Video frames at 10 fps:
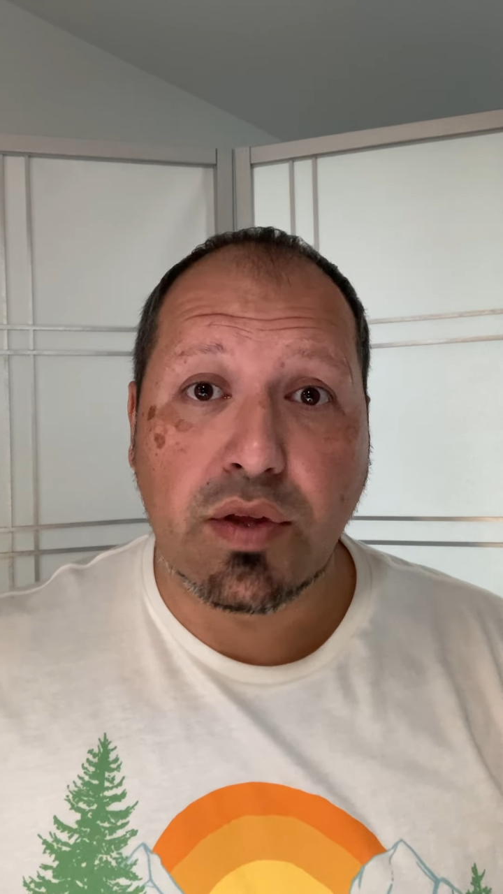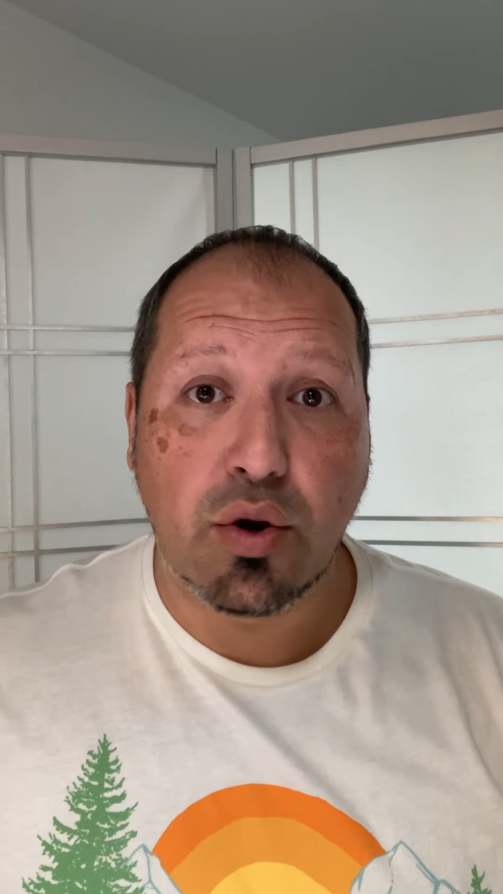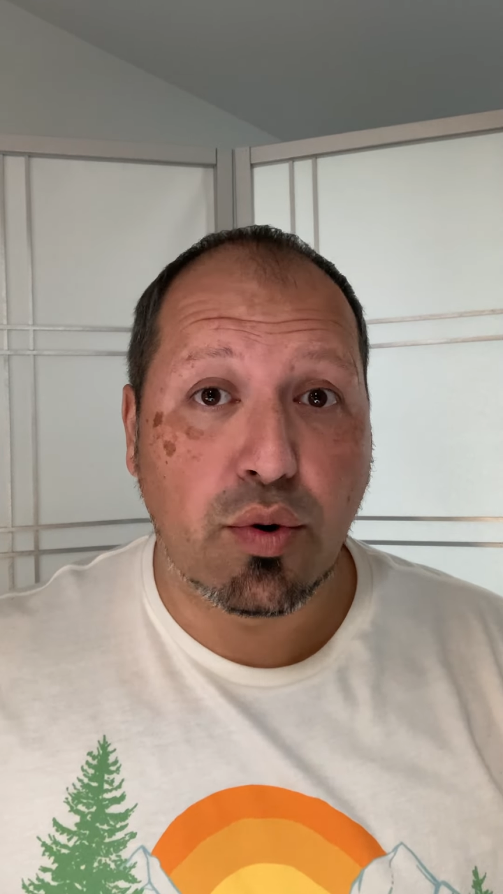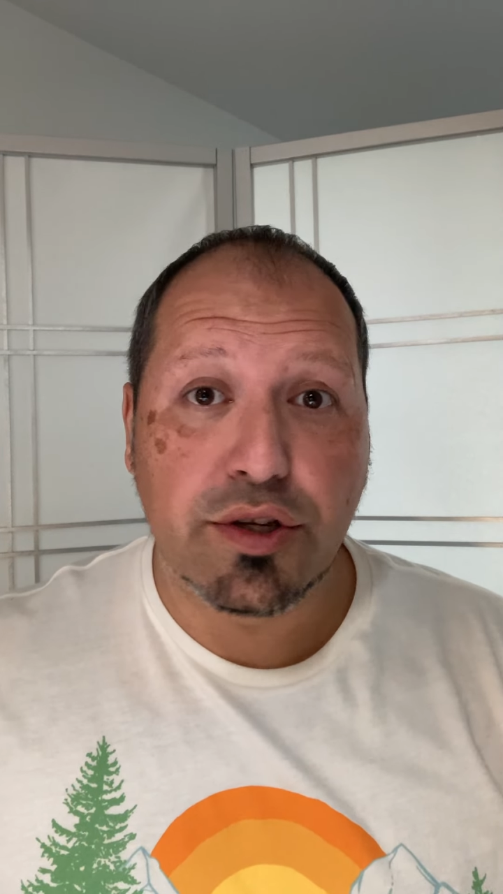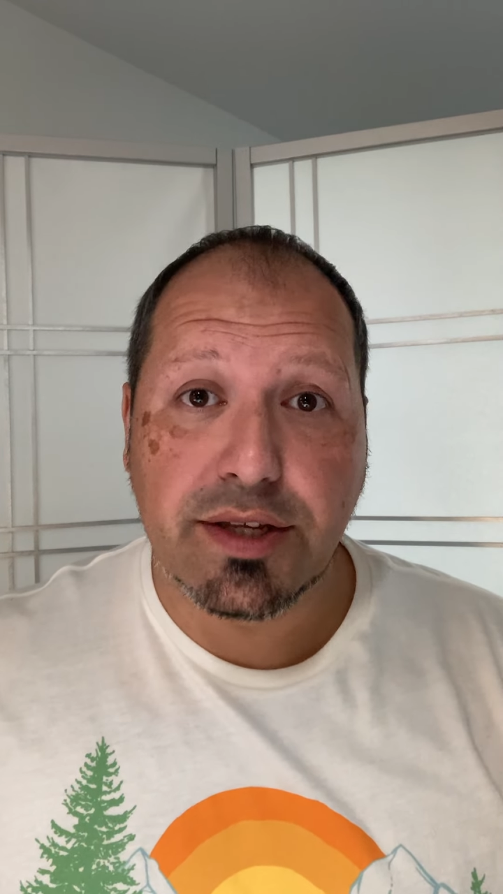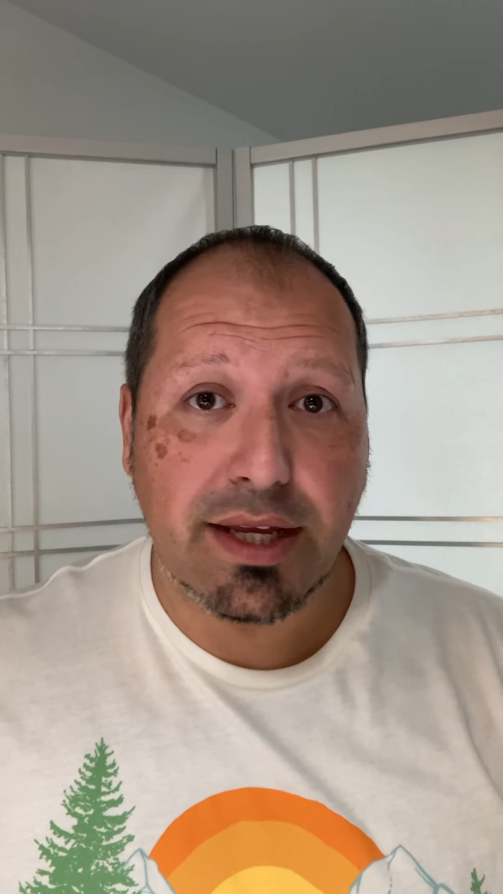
No words